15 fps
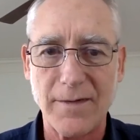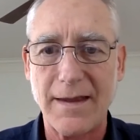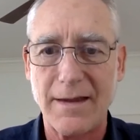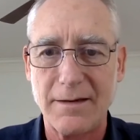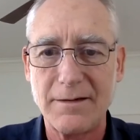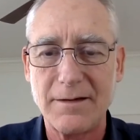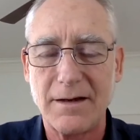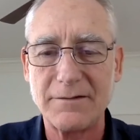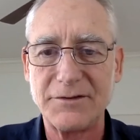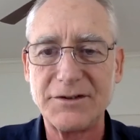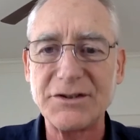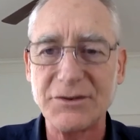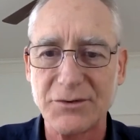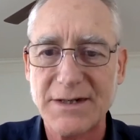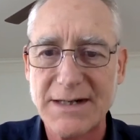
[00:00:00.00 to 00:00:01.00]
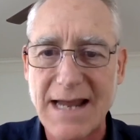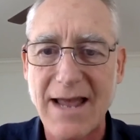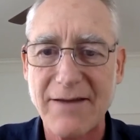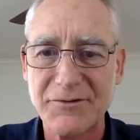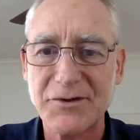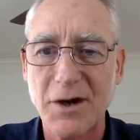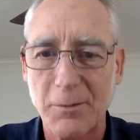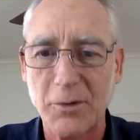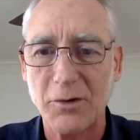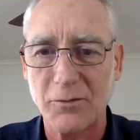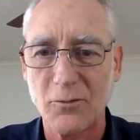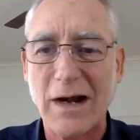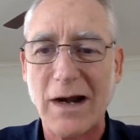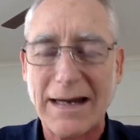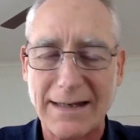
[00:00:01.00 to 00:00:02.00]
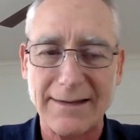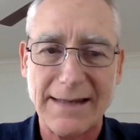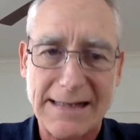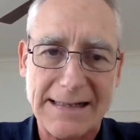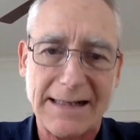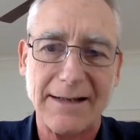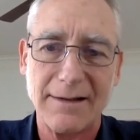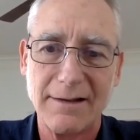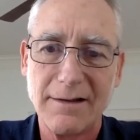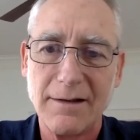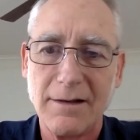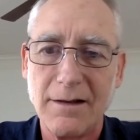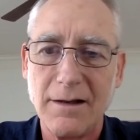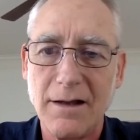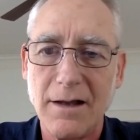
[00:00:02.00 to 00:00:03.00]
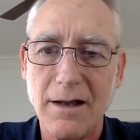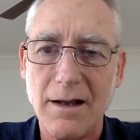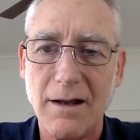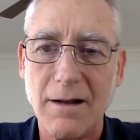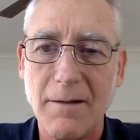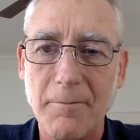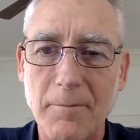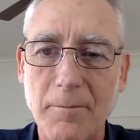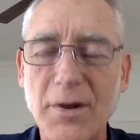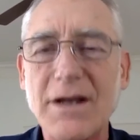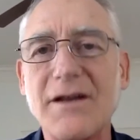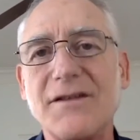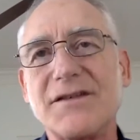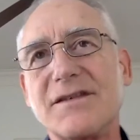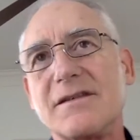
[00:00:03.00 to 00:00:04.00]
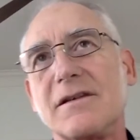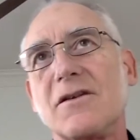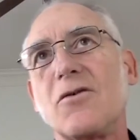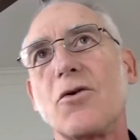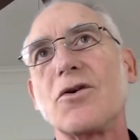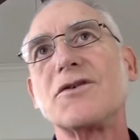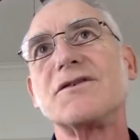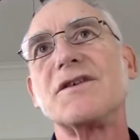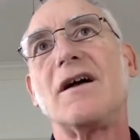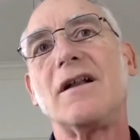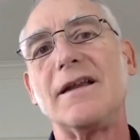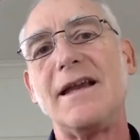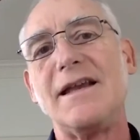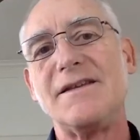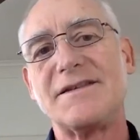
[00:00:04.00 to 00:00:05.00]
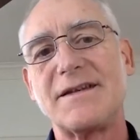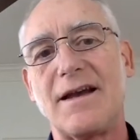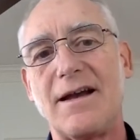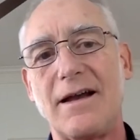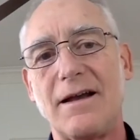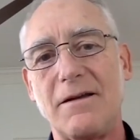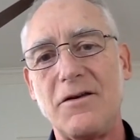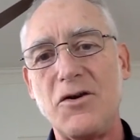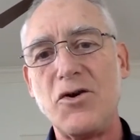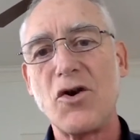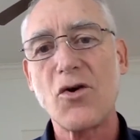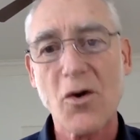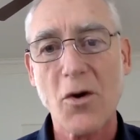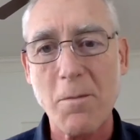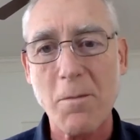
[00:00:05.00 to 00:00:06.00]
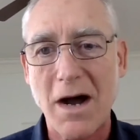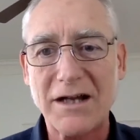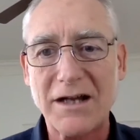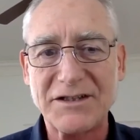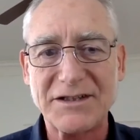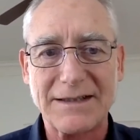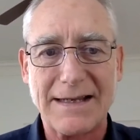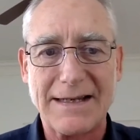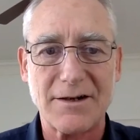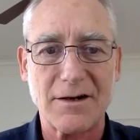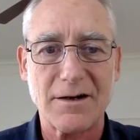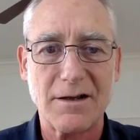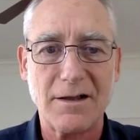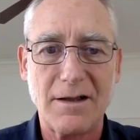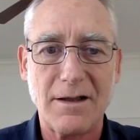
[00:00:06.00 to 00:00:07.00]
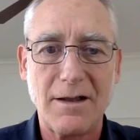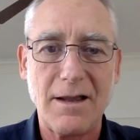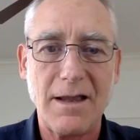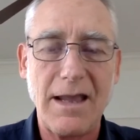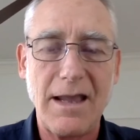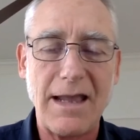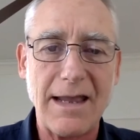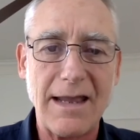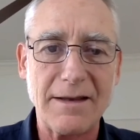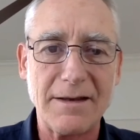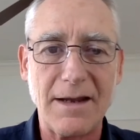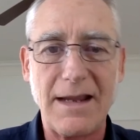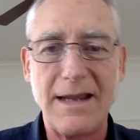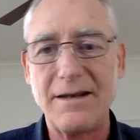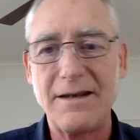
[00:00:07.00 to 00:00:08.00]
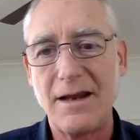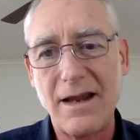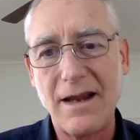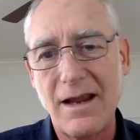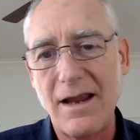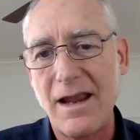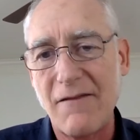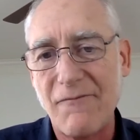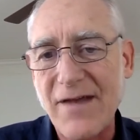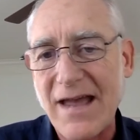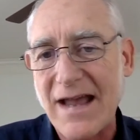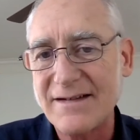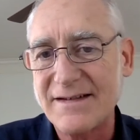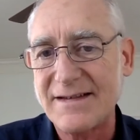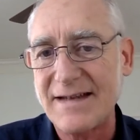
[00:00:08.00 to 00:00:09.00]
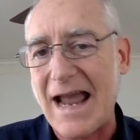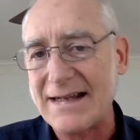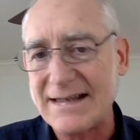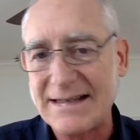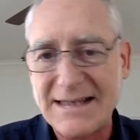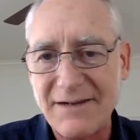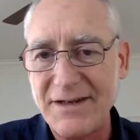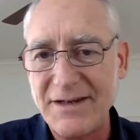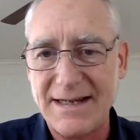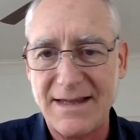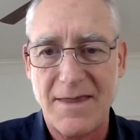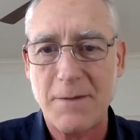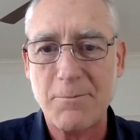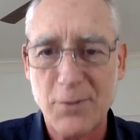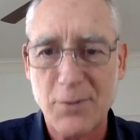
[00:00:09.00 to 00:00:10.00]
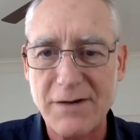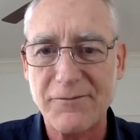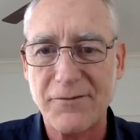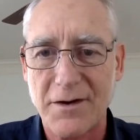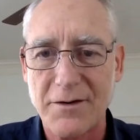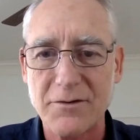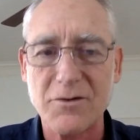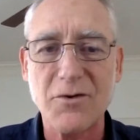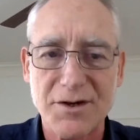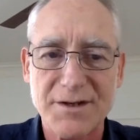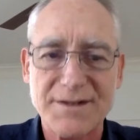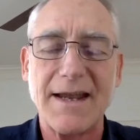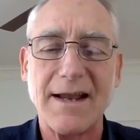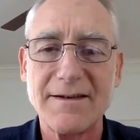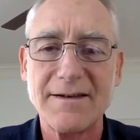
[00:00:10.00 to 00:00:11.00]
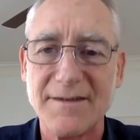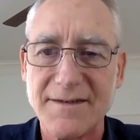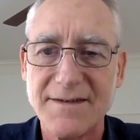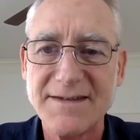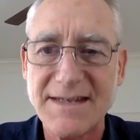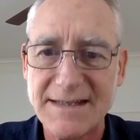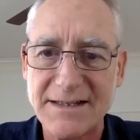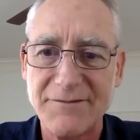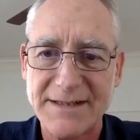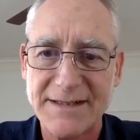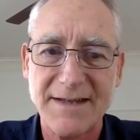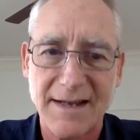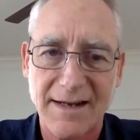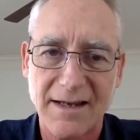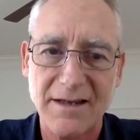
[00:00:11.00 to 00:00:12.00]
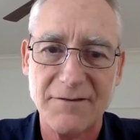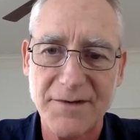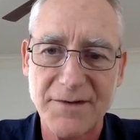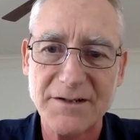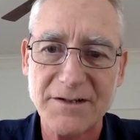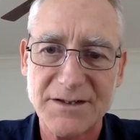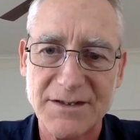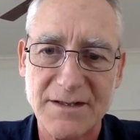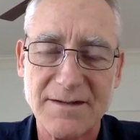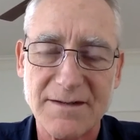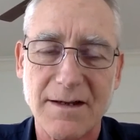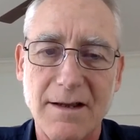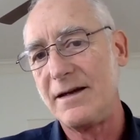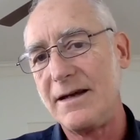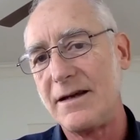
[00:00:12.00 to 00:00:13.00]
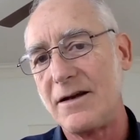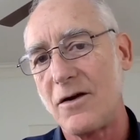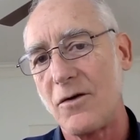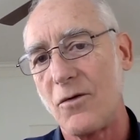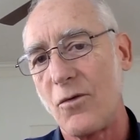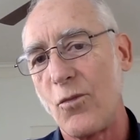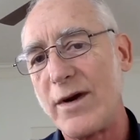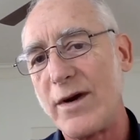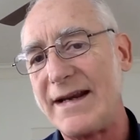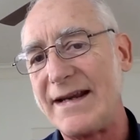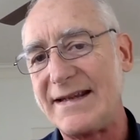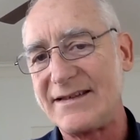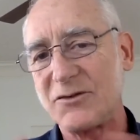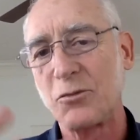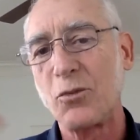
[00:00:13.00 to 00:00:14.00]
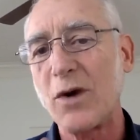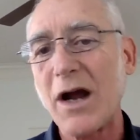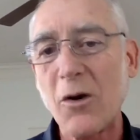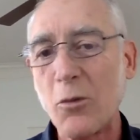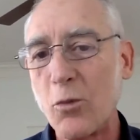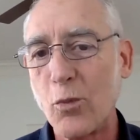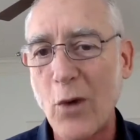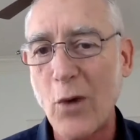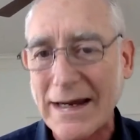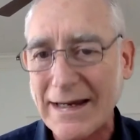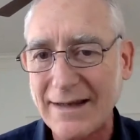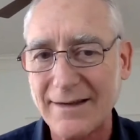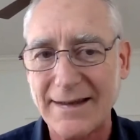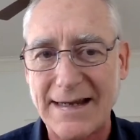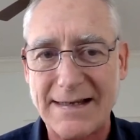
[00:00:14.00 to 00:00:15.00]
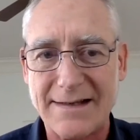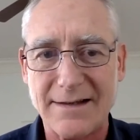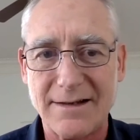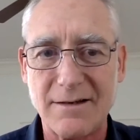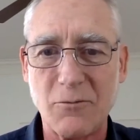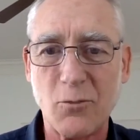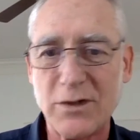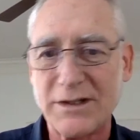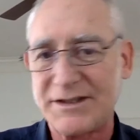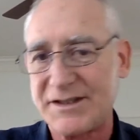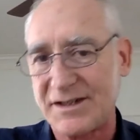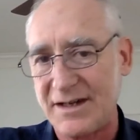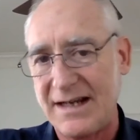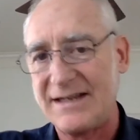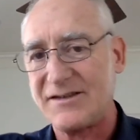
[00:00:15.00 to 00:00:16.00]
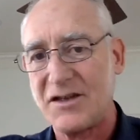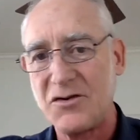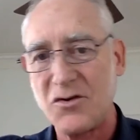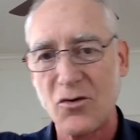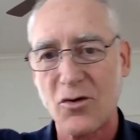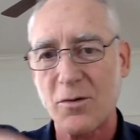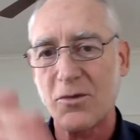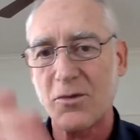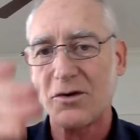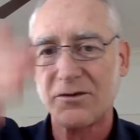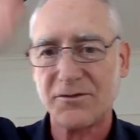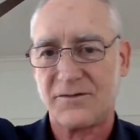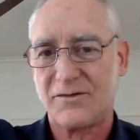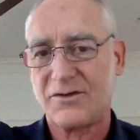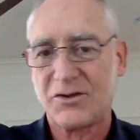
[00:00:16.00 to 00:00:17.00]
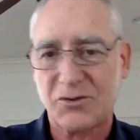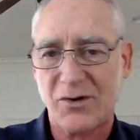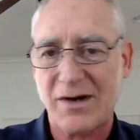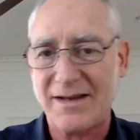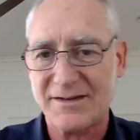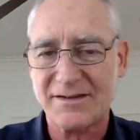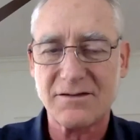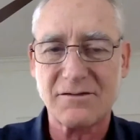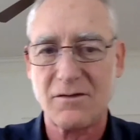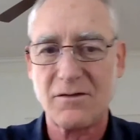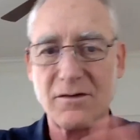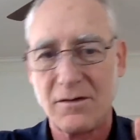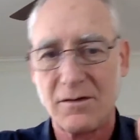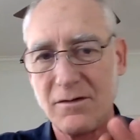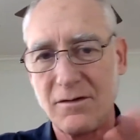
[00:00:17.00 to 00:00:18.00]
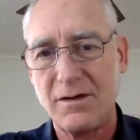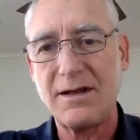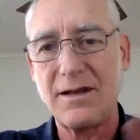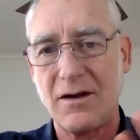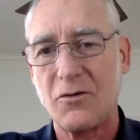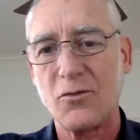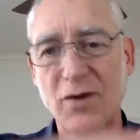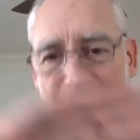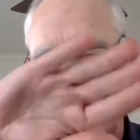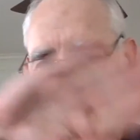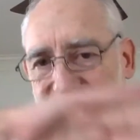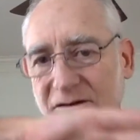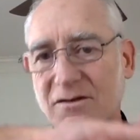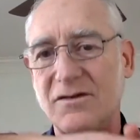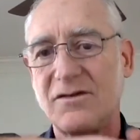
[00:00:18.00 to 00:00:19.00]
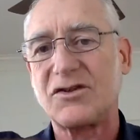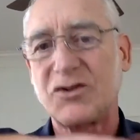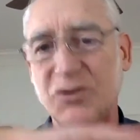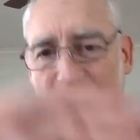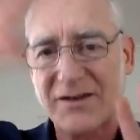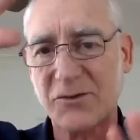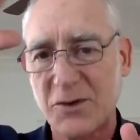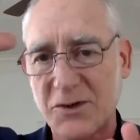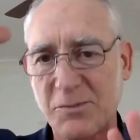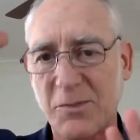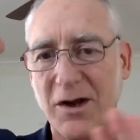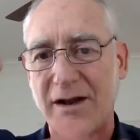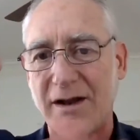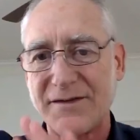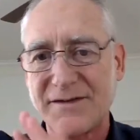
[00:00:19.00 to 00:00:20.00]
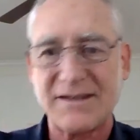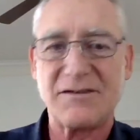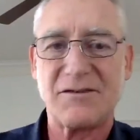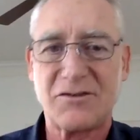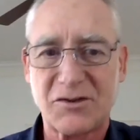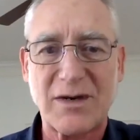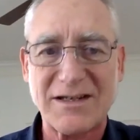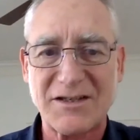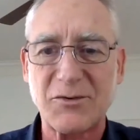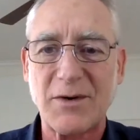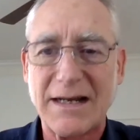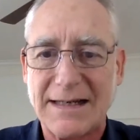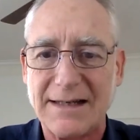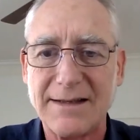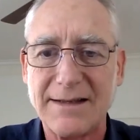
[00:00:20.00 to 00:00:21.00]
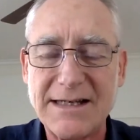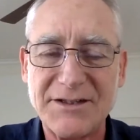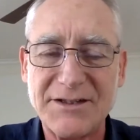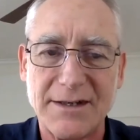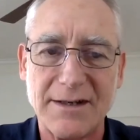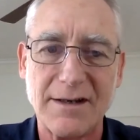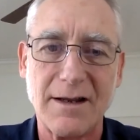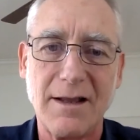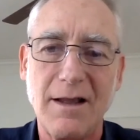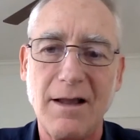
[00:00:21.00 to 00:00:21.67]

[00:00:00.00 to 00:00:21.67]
that children have trouble regulating, because cortisol is a neuromodulator and it affects activity in the prefrontal cortex, the seat of executive functions. When it's well regulated, which is a normal stress, stress response and stress regulation,